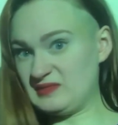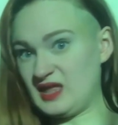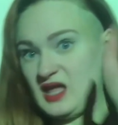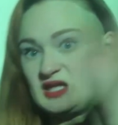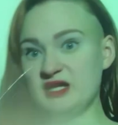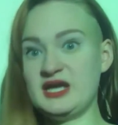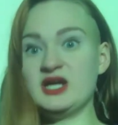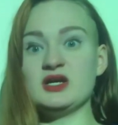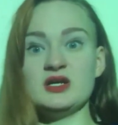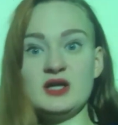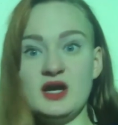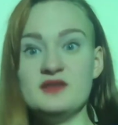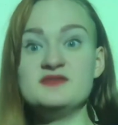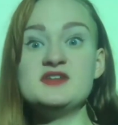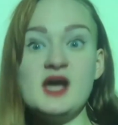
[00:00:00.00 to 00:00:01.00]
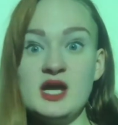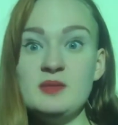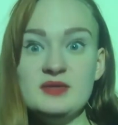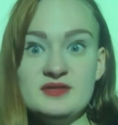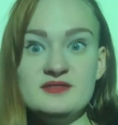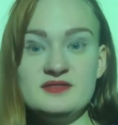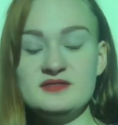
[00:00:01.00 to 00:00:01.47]
a layer of
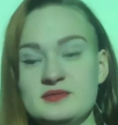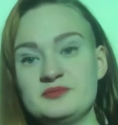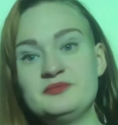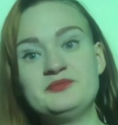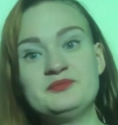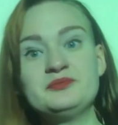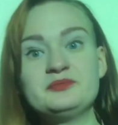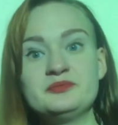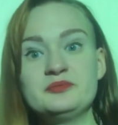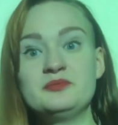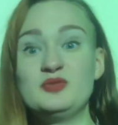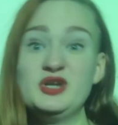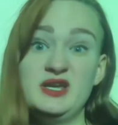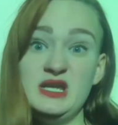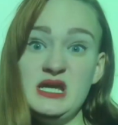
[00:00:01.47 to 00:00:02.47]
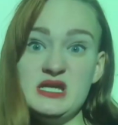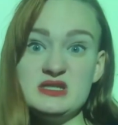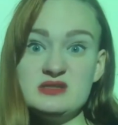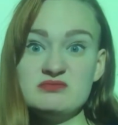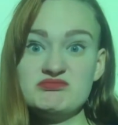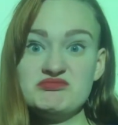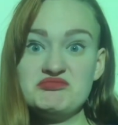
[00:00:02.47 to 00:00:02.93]
diamonds. Pretty neat.